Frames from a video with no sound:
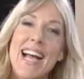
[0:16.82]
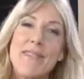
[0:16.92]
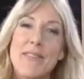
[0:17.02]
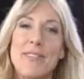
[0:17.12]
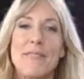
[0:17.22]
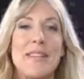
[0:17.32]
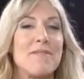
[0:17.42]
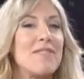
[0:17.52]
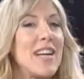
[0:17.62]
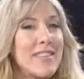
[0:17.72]
I'm here with a
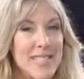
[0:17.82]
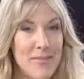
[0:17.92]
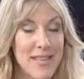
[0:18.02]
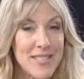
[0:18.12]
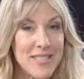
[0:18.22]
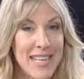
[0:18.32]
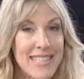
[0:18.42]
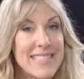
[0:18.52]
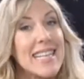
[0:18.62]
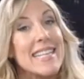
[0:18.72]
very special
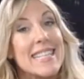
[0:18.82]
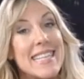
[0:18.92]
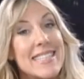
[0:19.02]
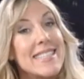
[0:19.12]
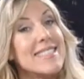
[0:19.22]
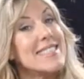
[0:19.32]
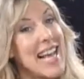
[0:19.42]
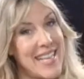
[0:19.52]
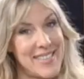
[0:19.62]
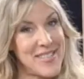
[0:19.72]
guest, Linda
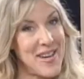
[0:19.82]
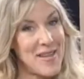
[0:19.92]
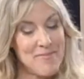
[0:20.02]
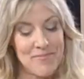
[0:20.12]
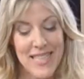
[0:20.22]
Salazar.